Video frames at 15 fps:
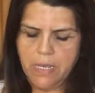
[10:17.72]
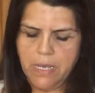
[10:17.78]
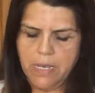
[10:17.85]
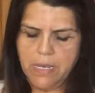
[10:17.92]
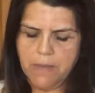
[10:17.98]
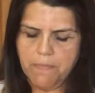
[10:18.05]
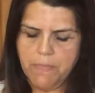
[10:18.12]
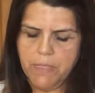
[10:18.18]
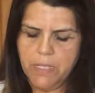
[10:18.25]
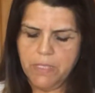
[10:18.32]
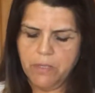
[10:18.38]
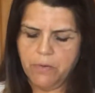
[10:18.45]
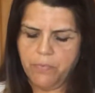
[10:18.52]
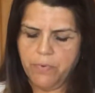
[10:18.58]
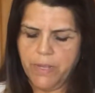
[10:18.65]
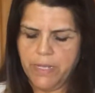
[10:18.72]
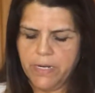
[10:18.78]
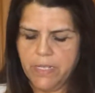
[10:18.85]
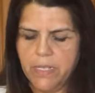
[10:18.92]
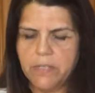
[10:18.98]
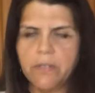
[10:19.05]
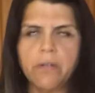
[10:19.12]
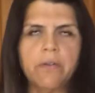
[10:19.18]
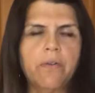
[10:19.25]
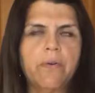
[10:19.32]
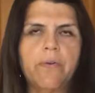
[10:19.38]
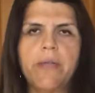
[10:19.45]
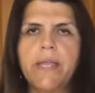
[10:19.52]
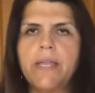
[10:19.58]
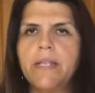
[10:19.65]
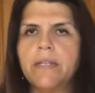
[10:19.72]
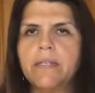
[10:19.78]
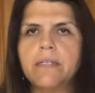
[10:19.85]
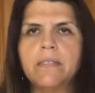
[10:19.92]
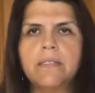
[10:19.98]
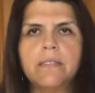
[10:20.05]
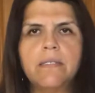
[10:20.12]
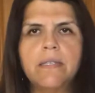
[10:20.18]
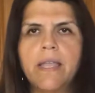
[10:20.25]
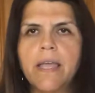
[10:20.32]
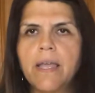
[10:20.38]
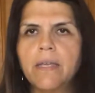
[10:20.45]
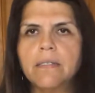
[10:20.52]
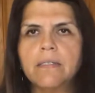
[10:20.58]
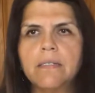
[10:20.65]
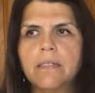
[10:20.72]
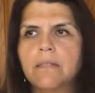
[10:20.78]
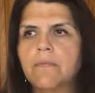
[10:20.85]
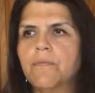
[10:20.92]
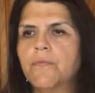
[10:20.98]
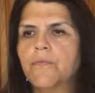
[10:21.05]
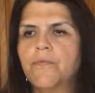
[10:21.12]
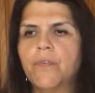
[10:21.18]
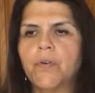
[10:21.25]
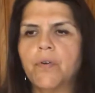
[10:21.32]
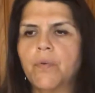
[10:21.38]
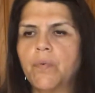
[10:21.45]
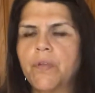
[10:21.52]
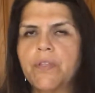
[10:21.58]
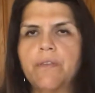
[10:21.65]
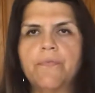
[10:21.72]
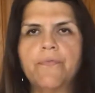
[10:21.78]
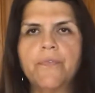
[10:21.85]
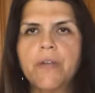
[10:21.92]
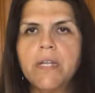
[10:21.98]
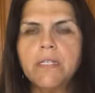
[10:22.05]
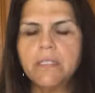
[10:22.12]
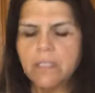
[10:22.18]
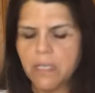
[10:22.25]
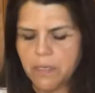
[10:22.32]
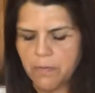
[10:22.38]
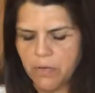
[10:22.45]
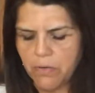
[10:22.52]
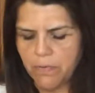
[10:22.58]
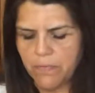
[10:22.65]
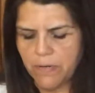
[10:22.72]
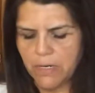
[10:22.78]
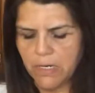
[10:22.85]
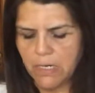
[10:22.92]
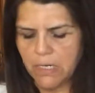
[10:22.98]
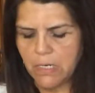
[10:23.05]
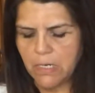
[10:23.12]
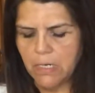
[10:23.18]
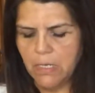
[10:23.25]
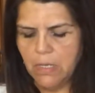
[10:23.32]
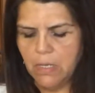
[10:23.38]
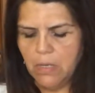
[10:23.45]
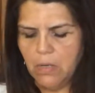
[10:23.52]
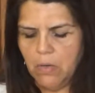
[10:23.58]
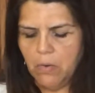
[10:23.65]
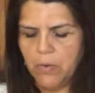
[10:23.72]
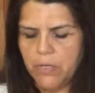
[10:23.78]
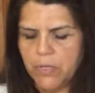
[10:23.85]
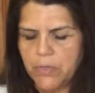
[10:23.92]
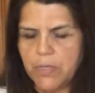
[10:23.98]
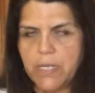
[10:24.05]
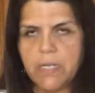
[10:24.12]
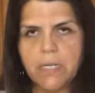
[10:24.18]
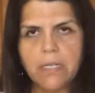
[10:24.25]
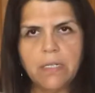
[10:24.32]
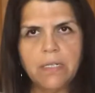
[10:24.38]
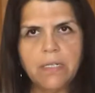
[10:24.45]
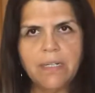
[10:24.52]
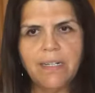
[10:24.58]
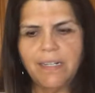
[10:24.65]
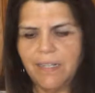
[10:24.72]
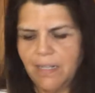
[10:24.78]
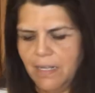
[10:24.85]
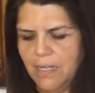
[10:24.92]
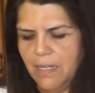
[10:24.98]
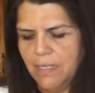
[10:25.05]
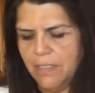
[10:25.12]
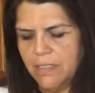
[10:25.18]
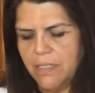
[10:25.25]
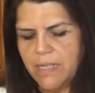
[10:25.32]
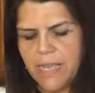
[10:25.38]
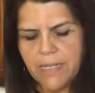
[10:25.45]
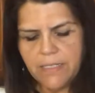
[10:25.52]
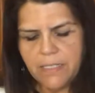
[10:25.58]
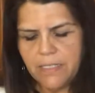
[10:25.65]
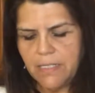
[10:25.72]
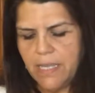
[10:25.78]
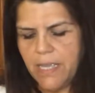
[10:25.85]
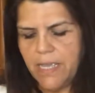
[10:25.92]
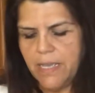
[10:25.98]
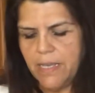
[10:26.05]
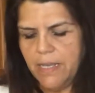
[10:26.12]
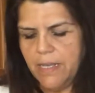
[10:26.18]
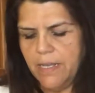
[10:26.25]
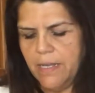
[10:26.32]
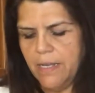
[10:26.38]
and then they're ready. These are great snack for when your friends come over, or you need a little snack to take,